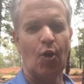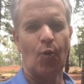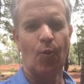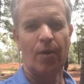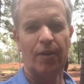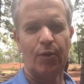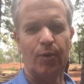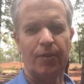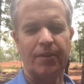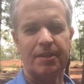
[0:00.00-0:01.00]
One of the
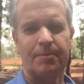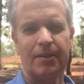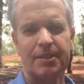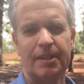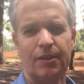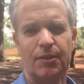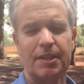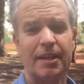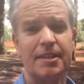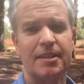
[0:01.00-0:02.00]
cool things about St. Louis
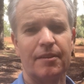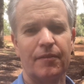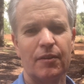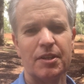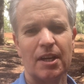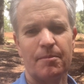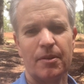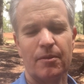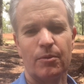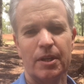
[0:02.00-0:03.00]
Heights is at the very top of
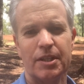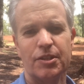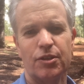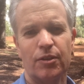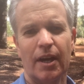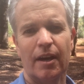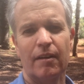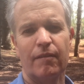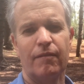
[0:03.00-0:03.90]
the ridge, you have